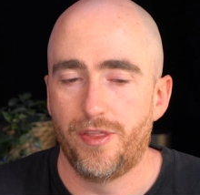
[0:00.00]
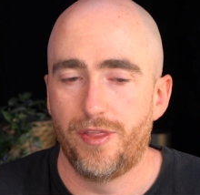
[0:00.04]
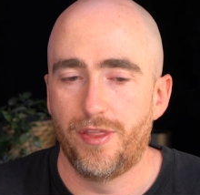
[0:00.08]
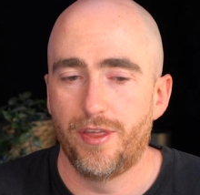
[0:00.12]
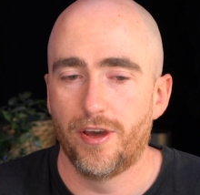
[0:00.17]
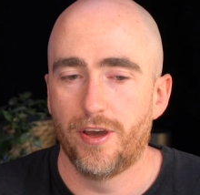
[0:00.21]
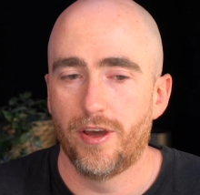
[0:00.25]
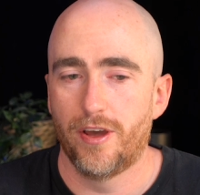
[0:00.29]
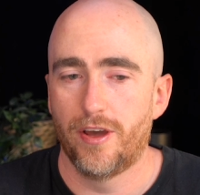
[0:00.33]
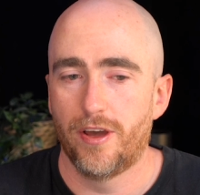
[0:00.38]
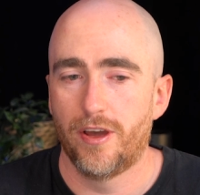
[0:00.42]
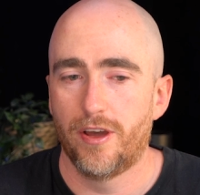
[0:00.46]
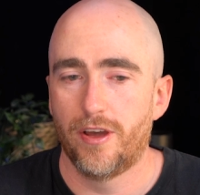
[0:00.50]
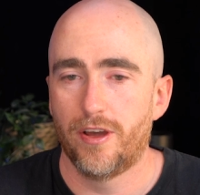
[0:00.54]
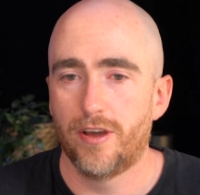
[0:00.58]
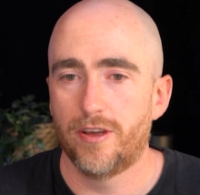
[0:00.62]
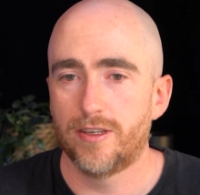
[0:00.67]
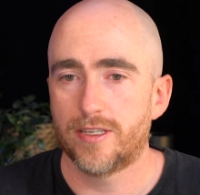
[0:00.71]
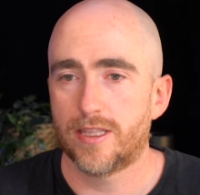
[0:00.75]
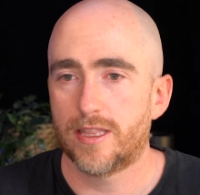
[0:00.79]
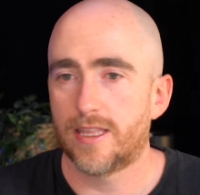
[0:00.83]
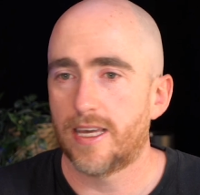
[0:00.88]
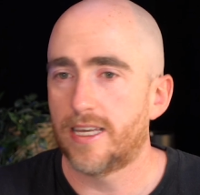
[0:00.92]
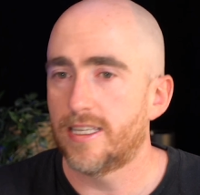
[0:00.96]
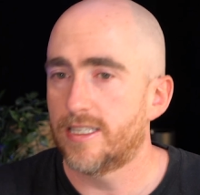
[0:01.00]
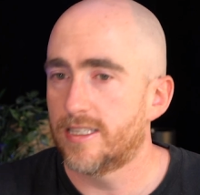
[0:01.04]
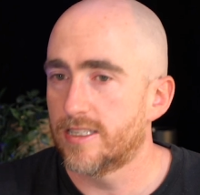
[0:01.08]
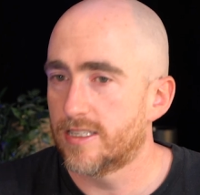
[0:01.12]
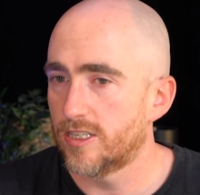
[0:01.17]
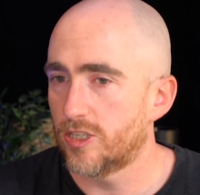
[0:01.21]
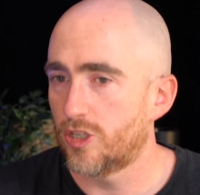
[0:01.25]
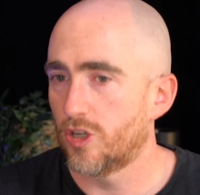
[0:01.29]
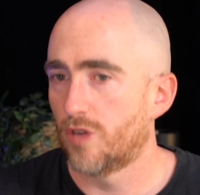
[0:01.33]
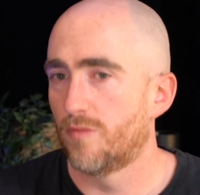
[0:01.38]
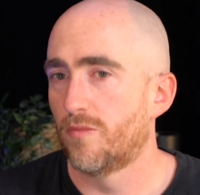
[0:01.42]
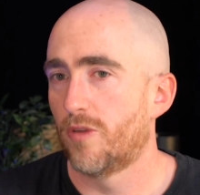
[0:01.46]
The thesis
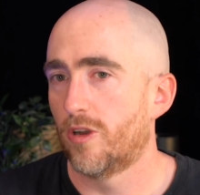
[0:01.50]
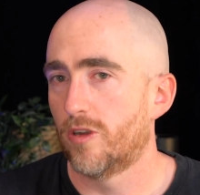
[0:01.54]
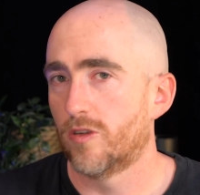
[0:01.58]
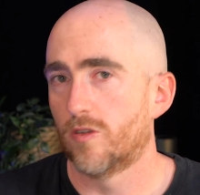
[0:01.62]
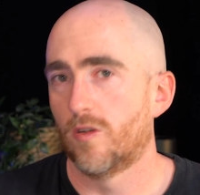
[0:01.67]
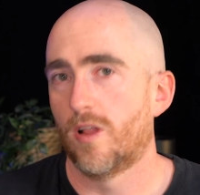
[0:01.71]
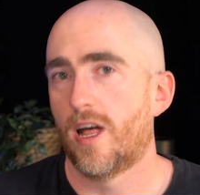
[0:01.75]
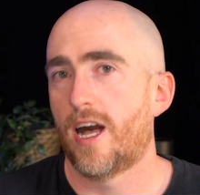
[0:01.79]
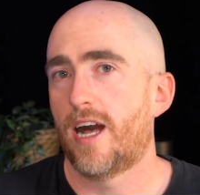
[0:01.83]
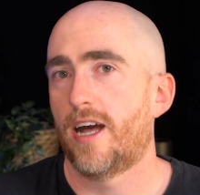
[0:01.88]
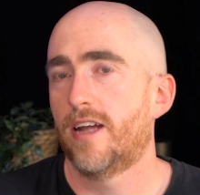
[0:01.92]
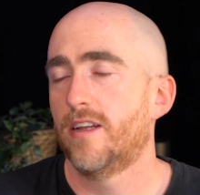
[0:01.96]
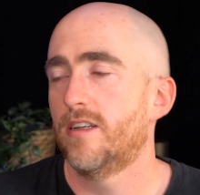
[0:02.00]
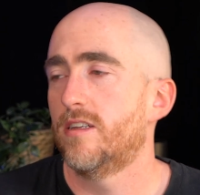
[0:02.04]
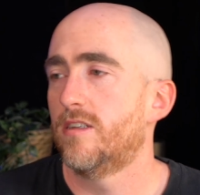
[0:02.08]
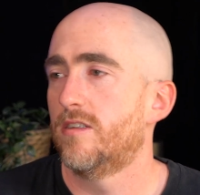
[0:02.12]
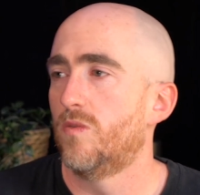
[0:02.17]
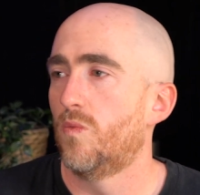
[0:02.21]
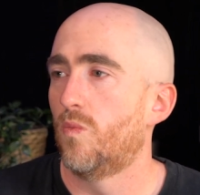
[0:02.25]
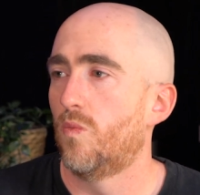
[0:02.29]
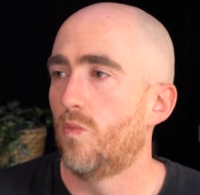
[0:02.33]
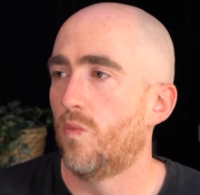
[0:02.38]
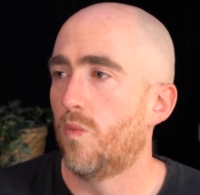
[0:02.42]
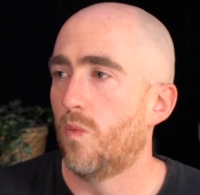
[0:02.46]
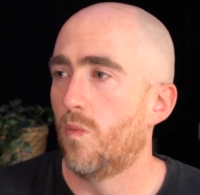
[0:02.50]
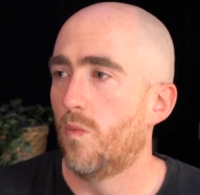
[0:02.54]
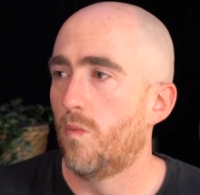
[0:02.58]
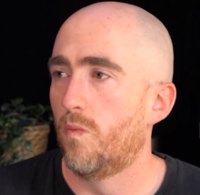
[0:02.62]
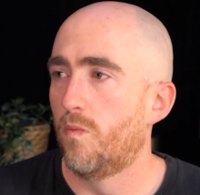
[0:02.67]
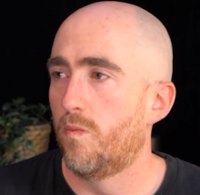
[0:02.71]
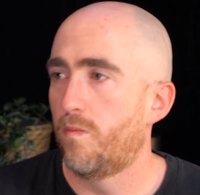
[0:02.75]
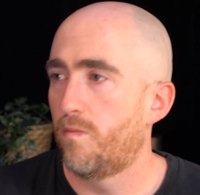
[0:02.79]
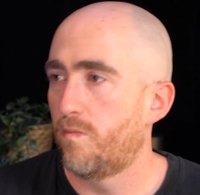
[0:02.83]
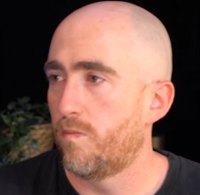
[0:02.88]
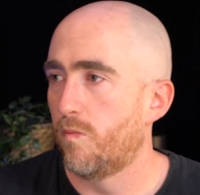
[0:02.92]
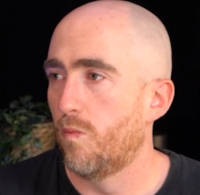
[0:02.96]
that John Bogle had
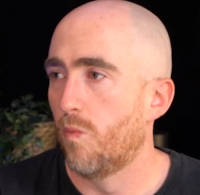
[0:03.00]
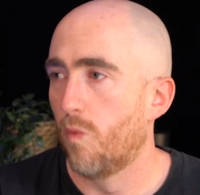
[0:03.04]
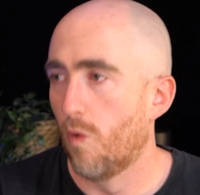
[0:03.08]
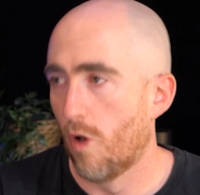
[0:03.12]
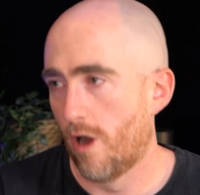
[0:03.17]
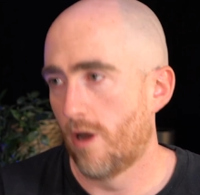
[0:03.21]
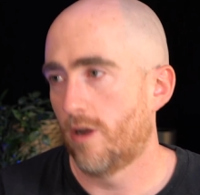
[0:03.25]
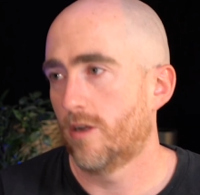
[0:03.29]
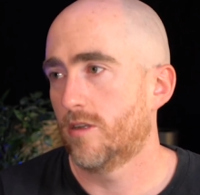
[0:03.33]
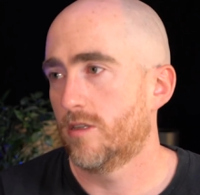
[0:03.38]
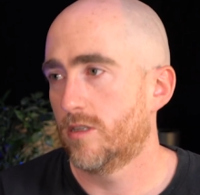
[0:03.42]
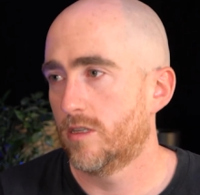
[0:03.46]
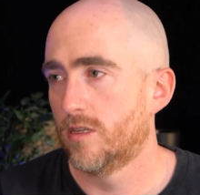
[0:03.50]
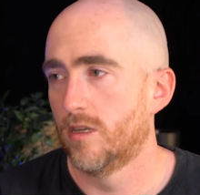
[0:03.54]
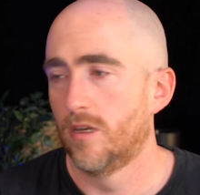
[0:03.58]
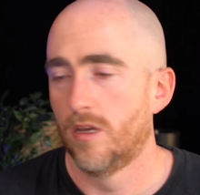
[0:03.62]
worked.